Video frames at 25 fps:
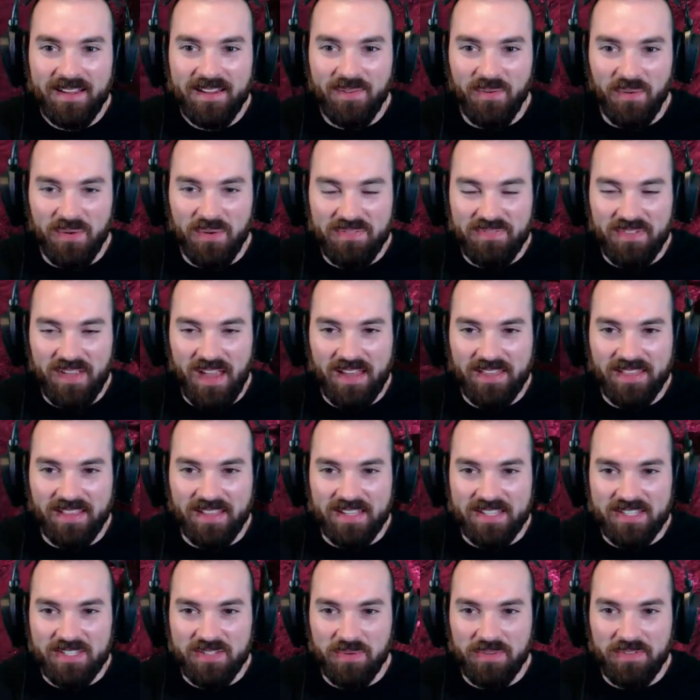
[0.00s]
We've got
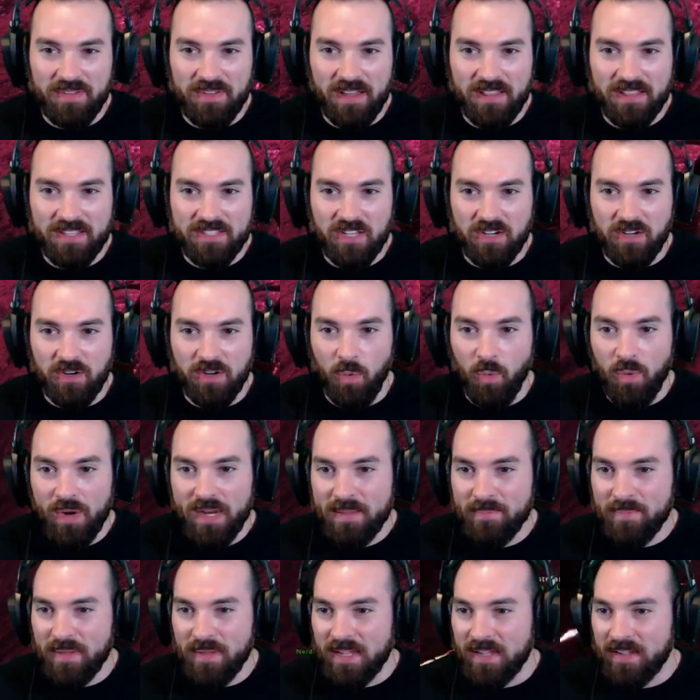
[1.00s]
this. We've got this under. What
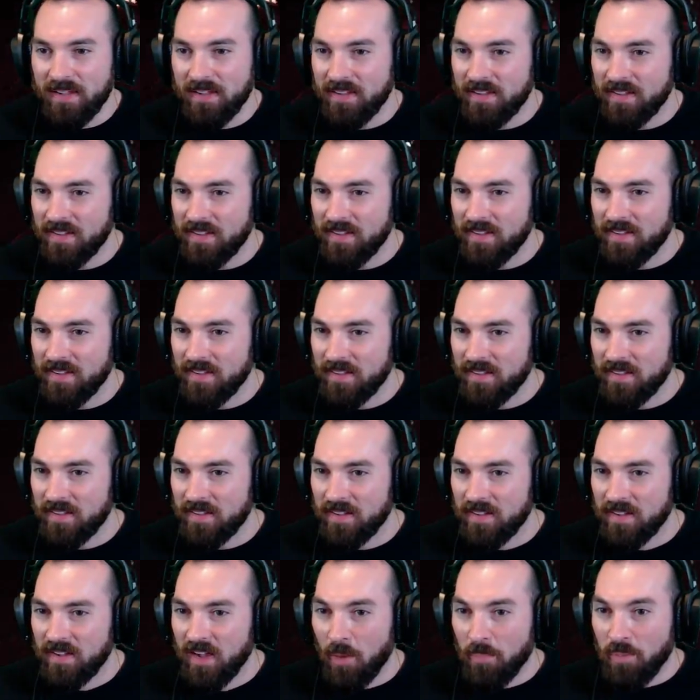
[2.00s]
hit me?
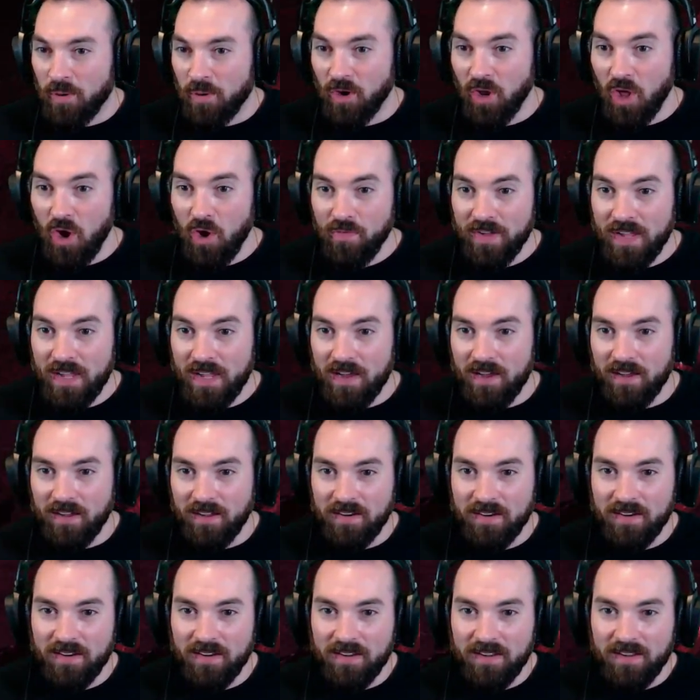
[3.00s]
Perlovia.
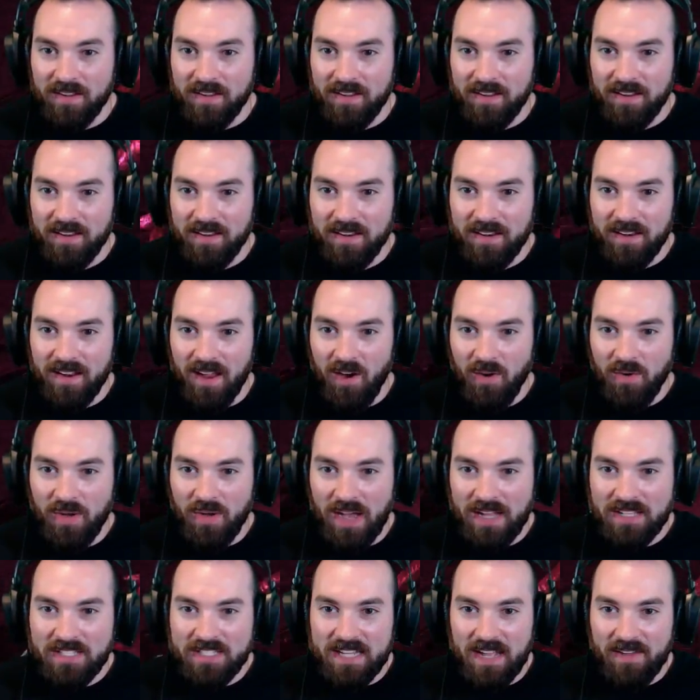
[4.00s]
hit me. oh
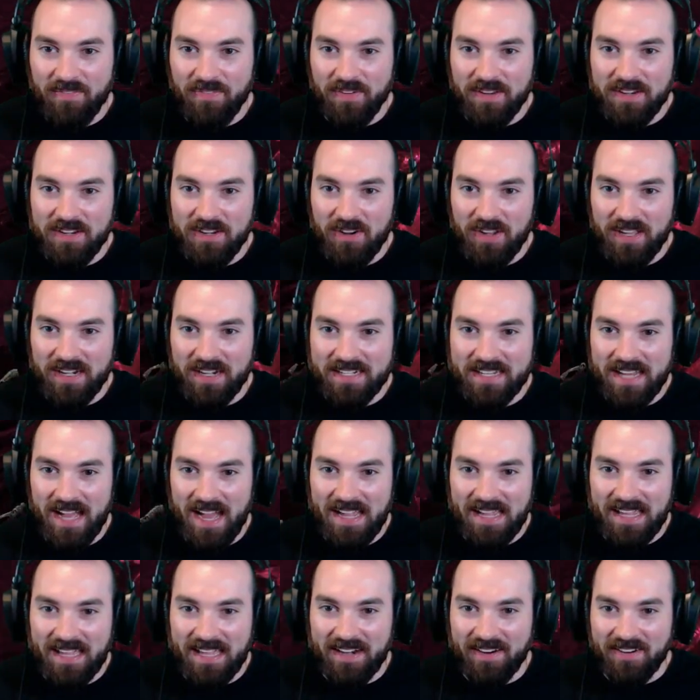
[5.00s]
God, Stefan, you're gonna die
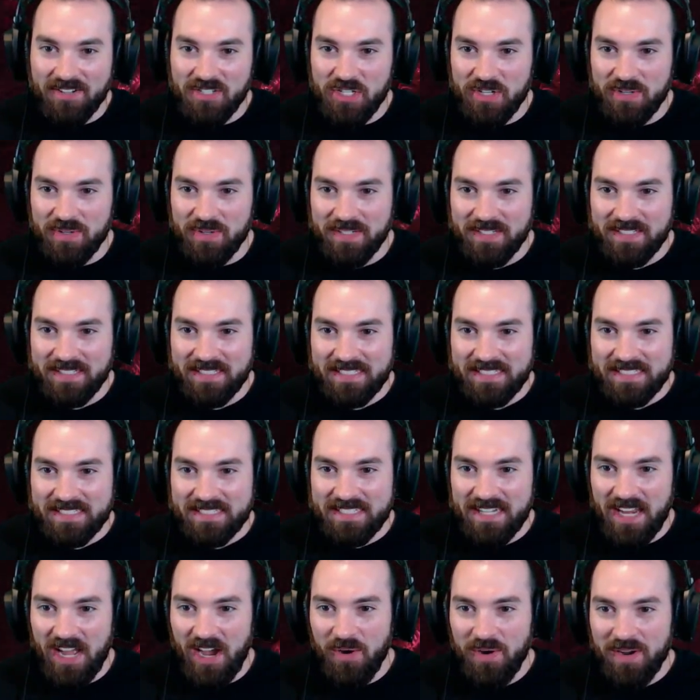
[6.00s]
again, aren't you?
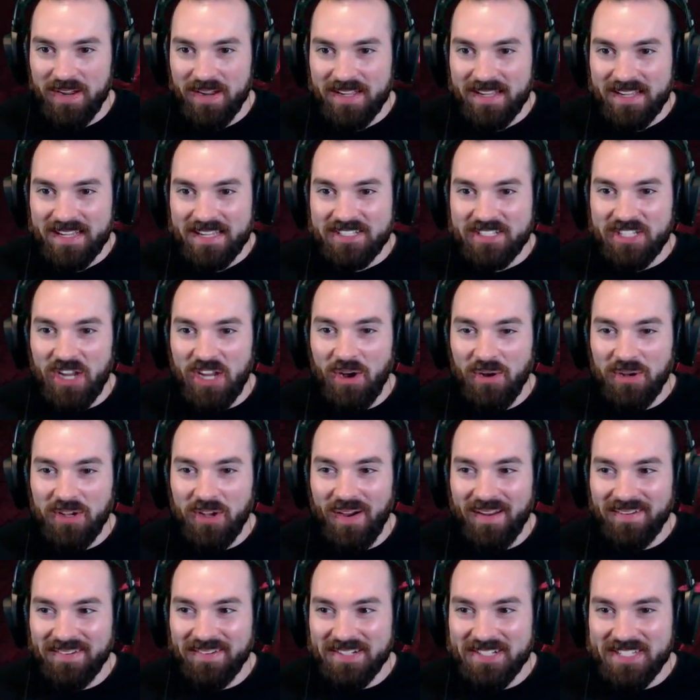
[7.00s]
No. Don't go
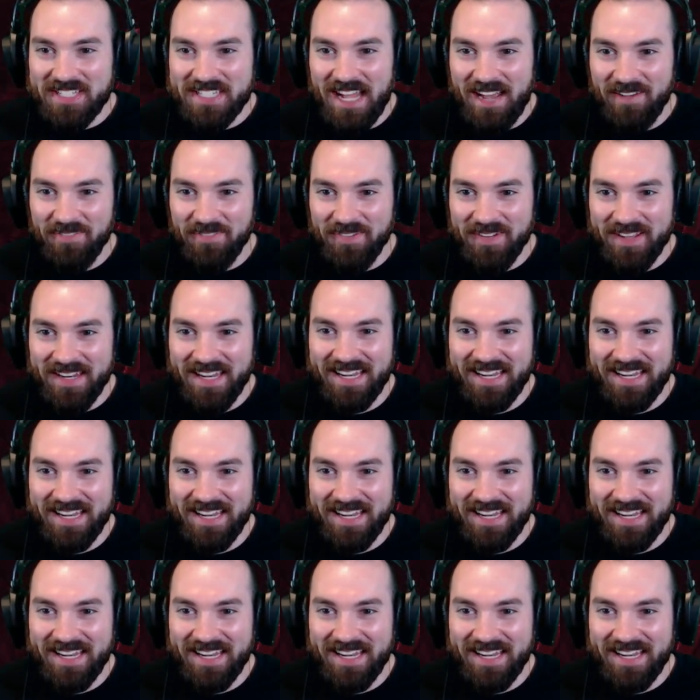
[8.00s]
after Stefan!